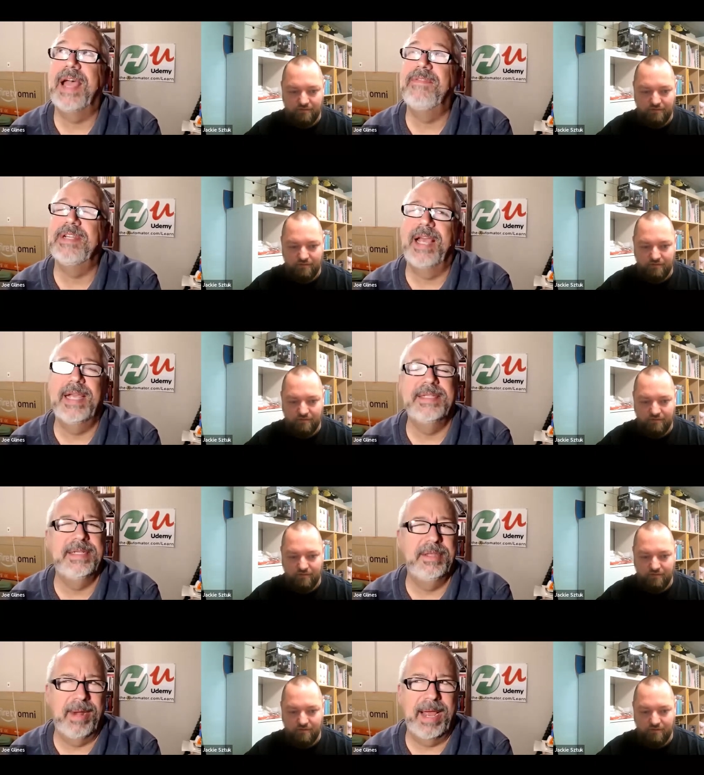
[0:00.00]

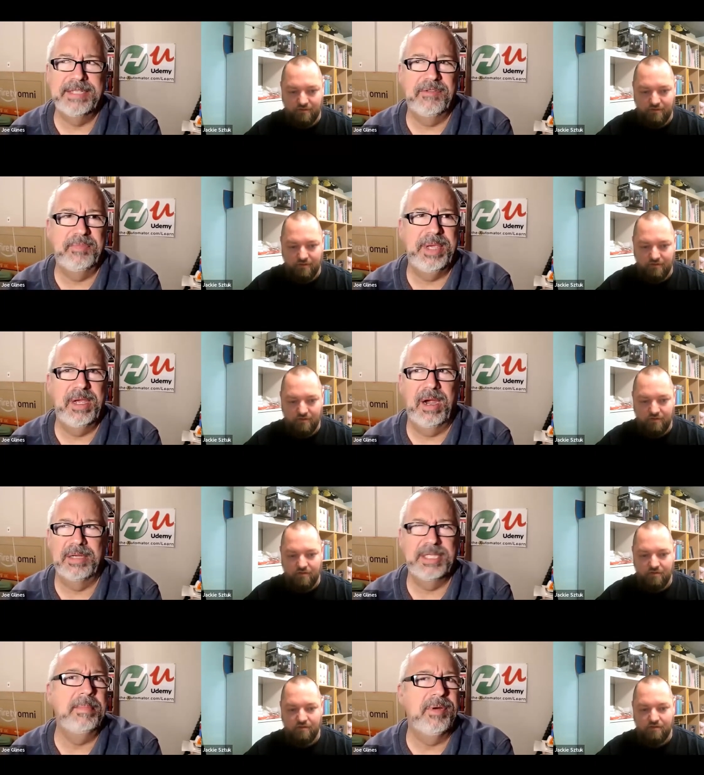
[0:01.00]
Speaker 1: Advertising, The Rise of PR,
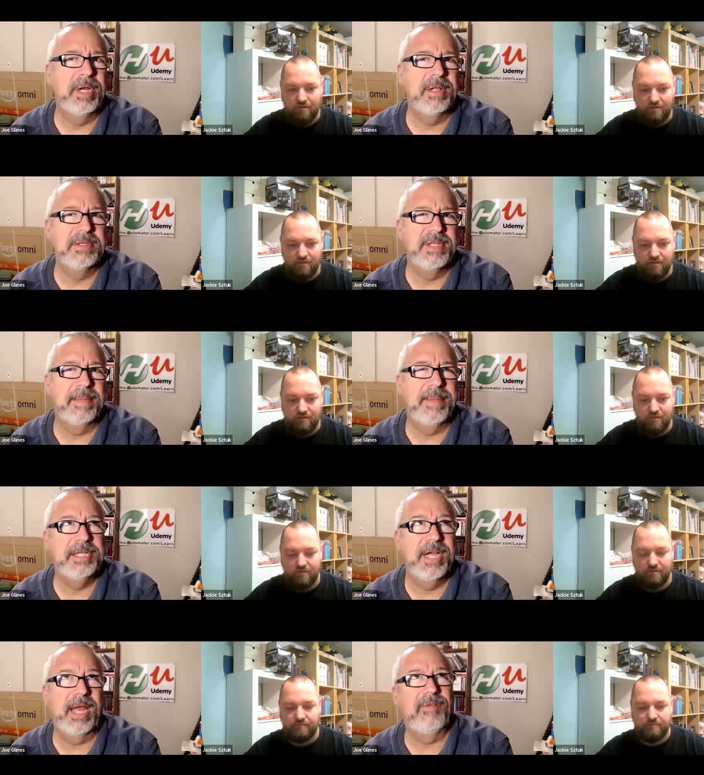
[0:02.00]
something pretty close to that, by
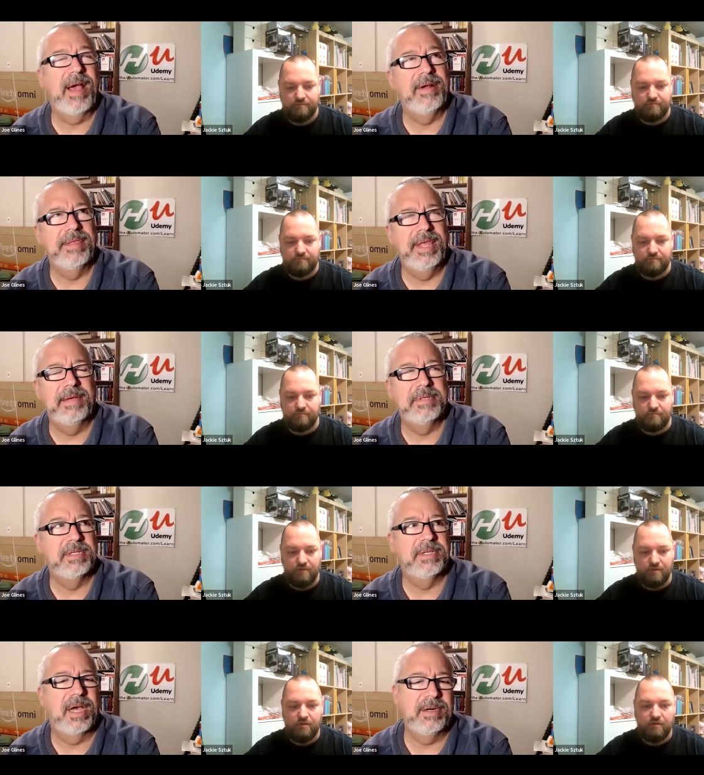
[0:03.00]
Jack Trout. I think it was
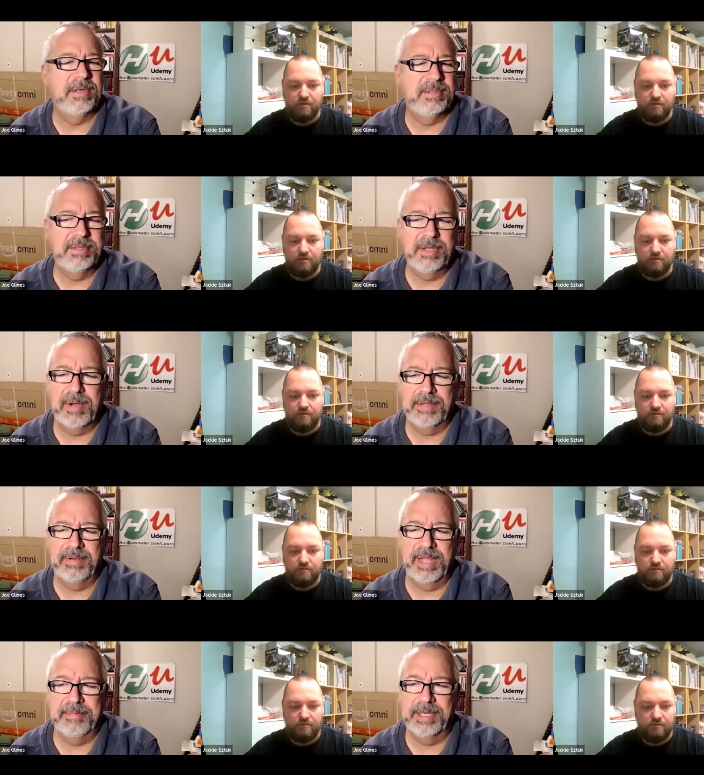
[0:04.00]
his daughter
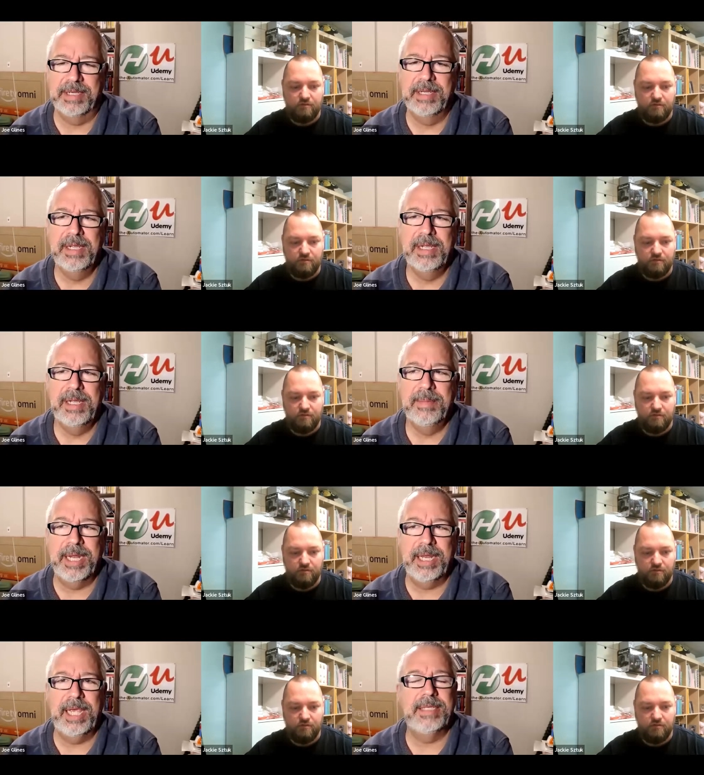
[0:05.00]
co-authored that one.
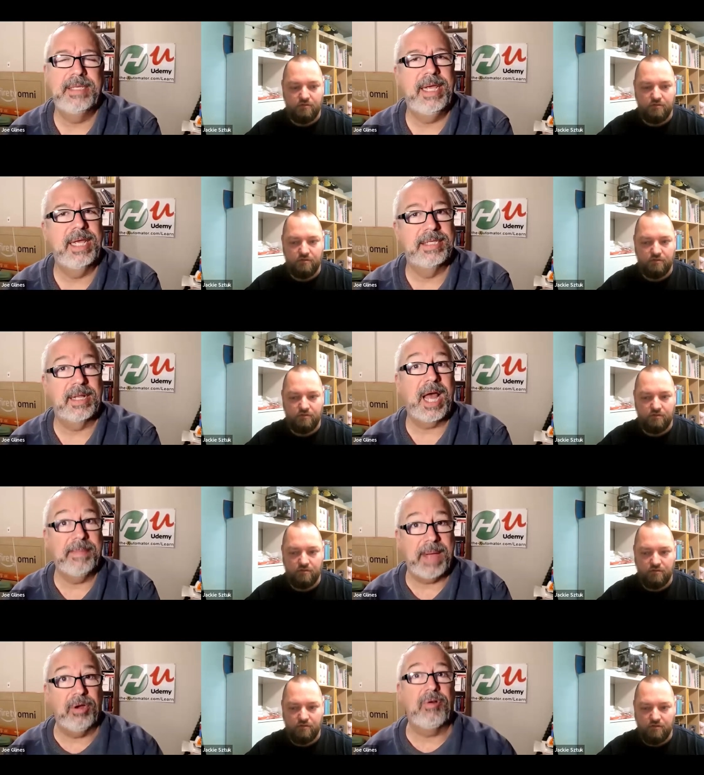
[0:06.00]
But it's a lot
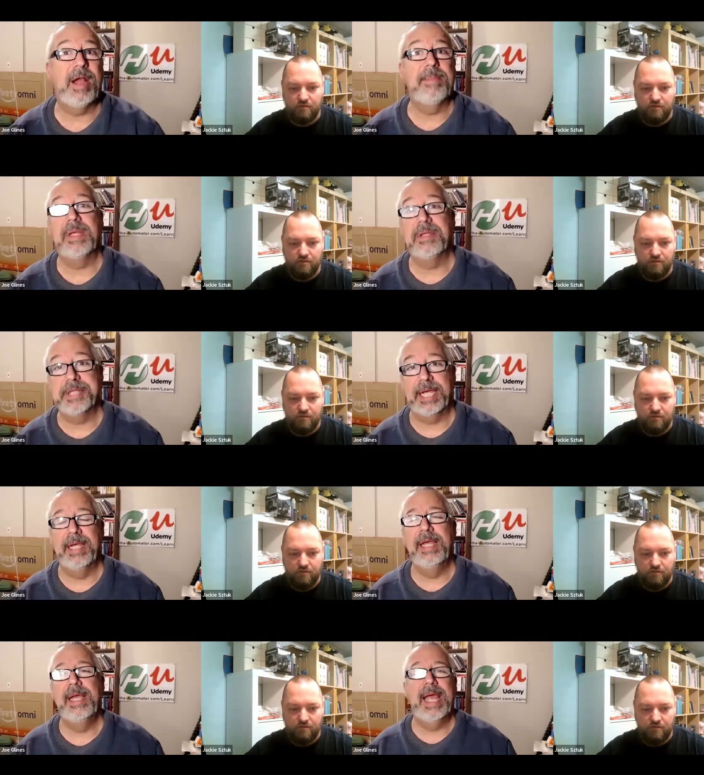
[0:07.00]
about credibility.
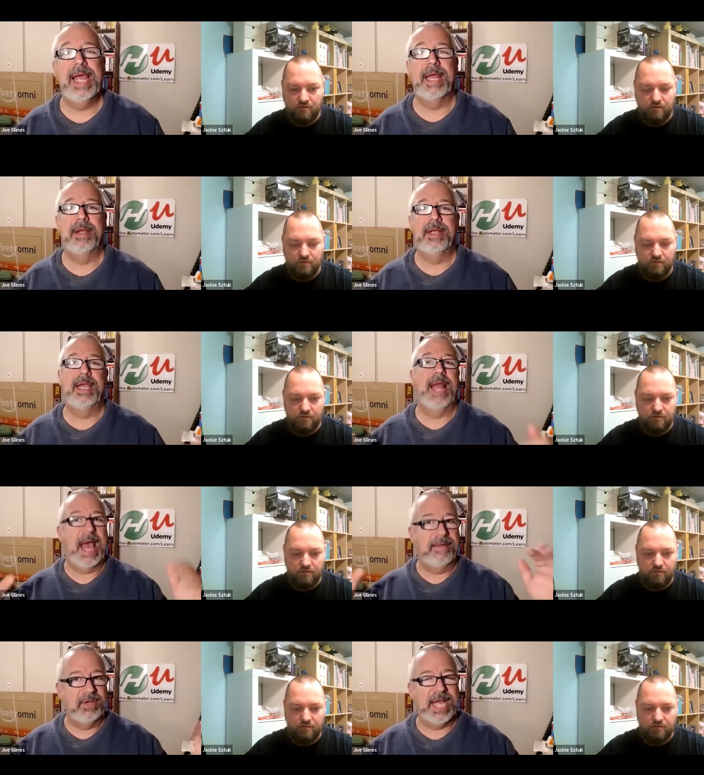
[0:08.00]
And in
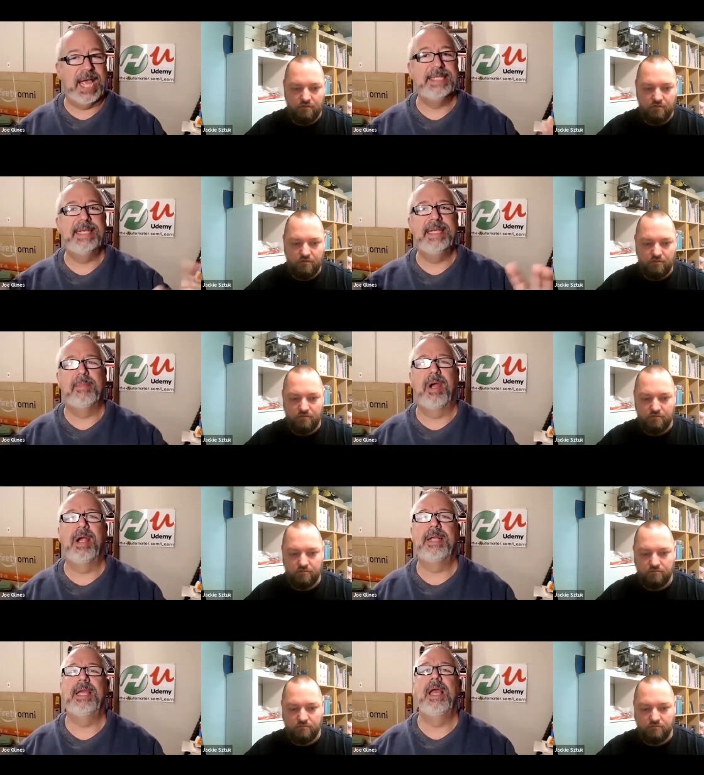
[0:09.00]
advertising and
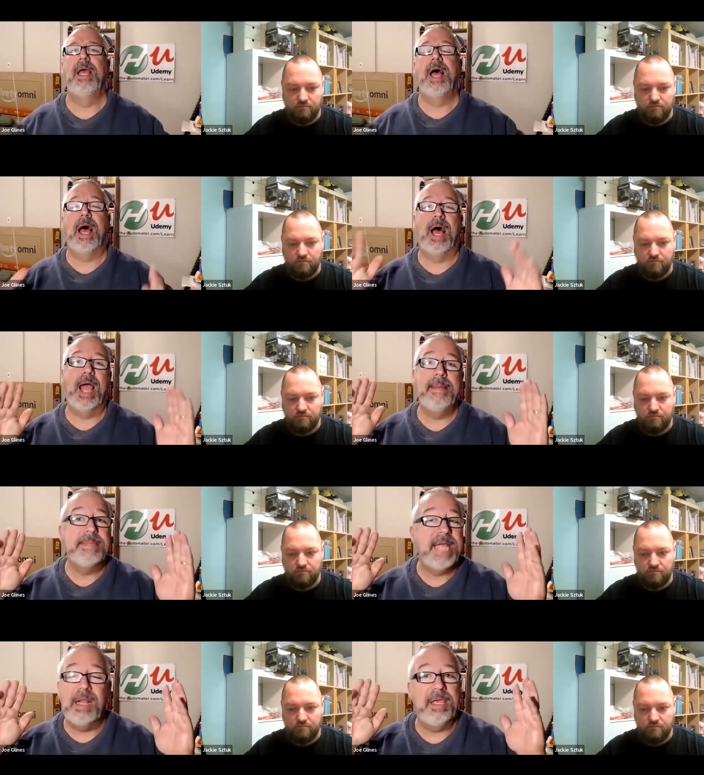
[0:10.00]
marketing, I'm
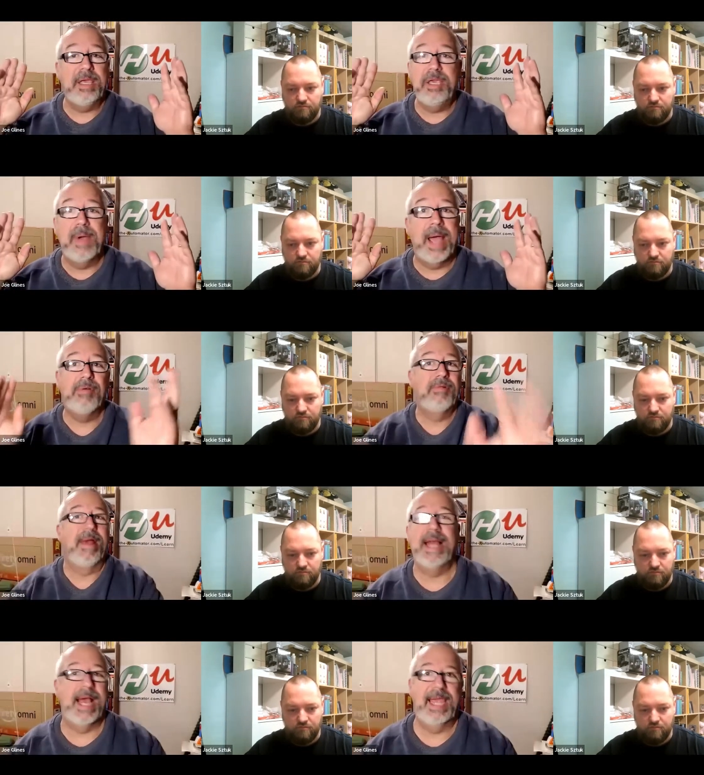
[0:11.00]
telling you how
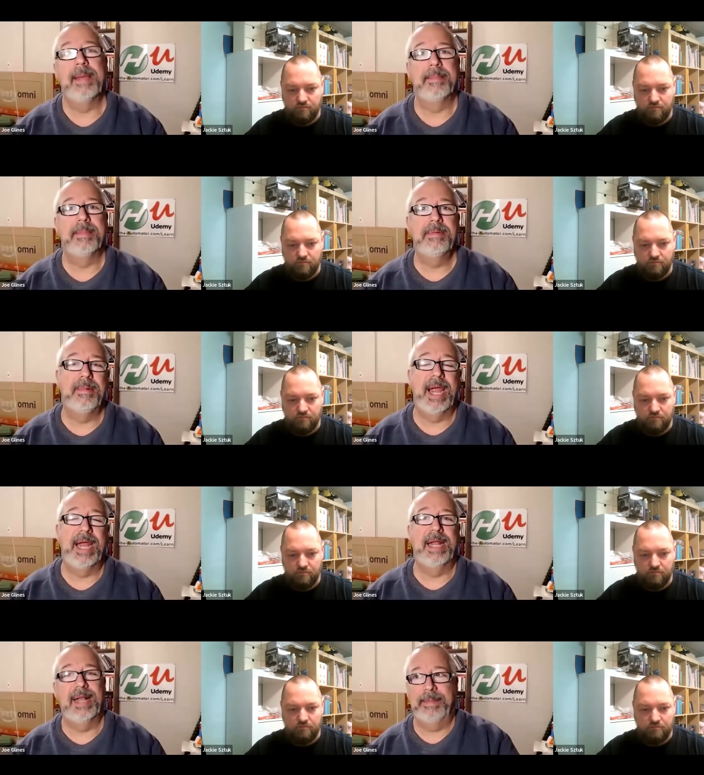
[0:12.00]
great I am,
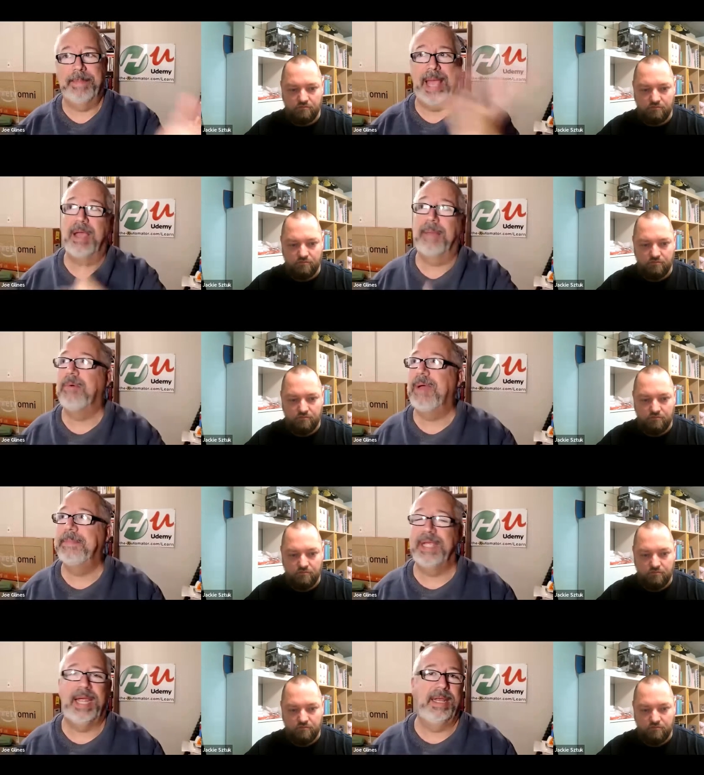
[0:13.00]
right? And like back on my
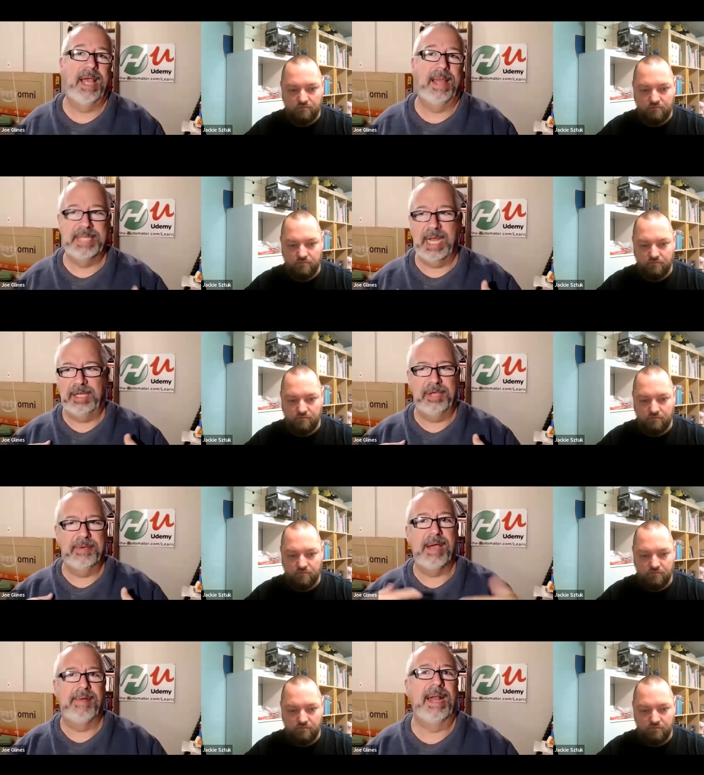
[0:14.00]
website, I'm telling you
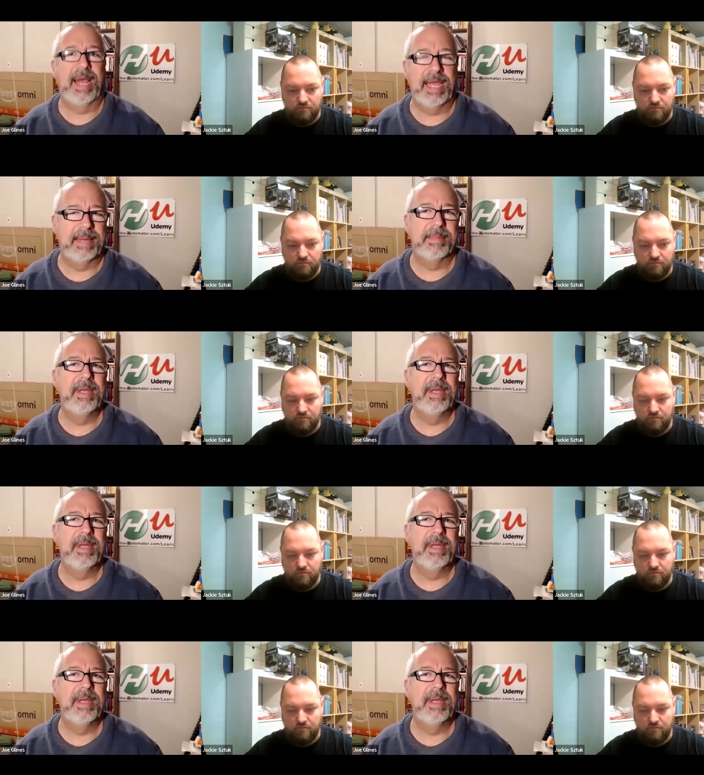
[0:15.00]
how great I am.